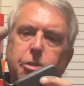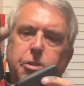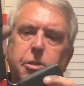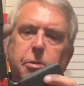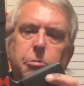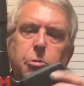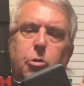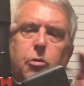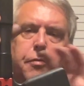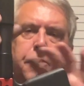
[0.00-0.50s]
to
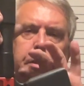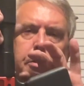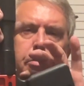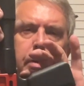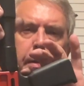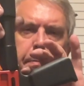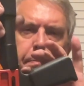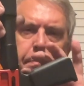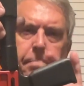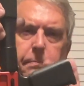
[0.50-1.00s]
move the
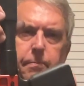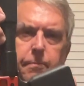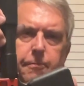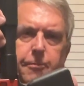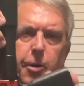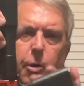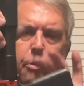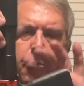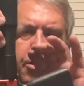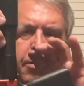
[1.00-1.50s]
grip
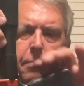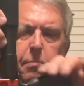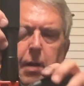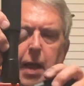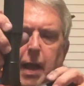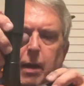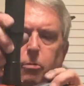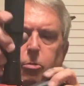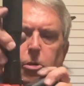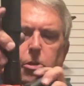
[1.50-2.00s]
forward and
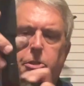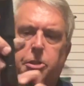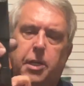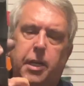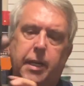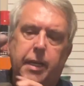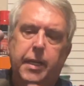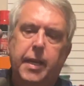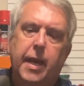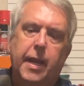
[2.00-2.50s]
backwards. And
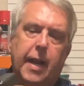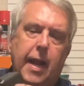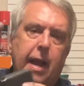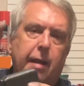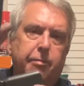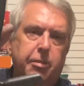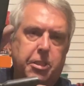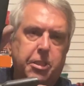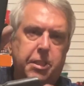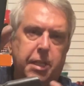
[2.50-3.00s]
again, I
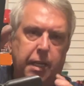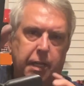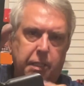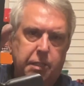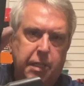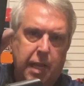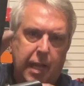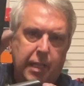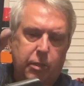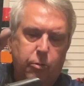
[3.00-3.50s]
have it set
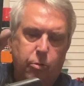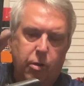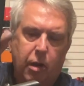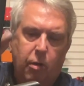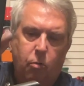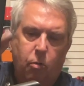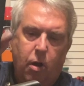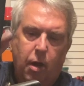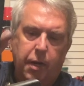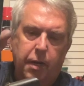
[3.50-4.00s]
exactly where I
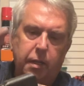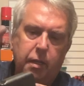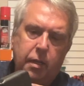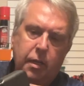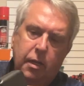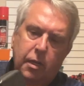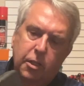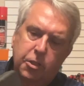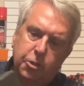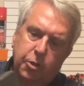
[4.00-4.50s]
want it,
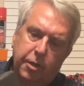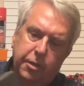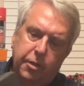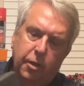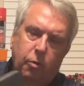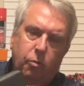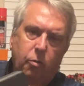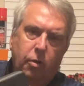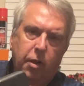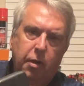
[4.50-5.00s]
so I
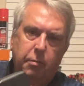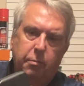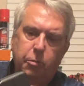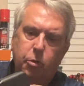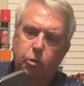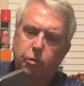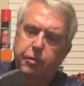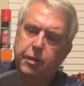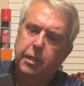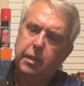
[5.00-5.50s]
don't want to
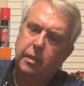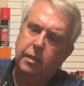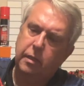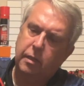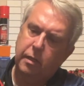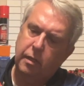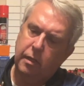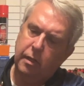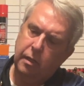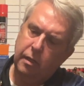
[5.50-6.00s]
move it.
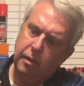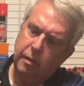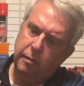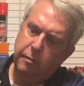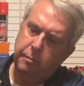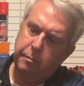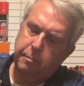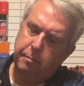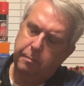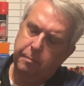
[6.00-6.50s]

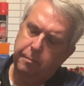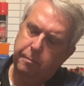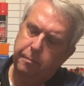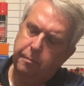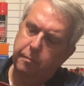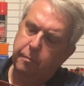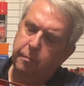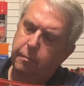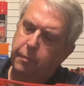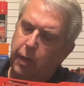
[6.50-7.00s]

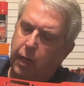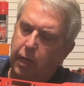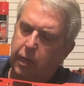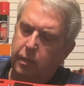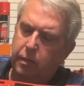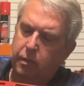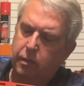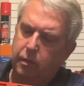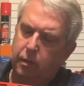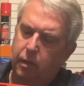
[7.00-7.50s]
But
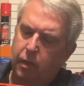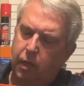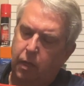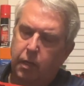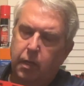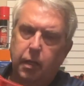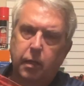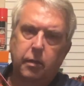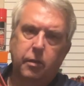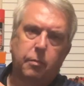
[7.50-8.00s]

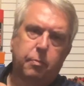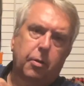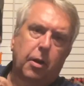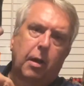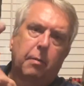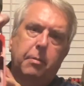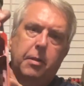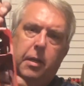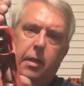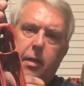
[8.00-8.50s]
you
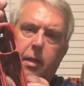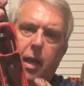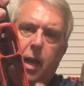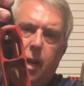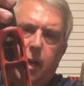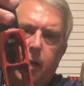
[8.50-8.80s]
probably, again,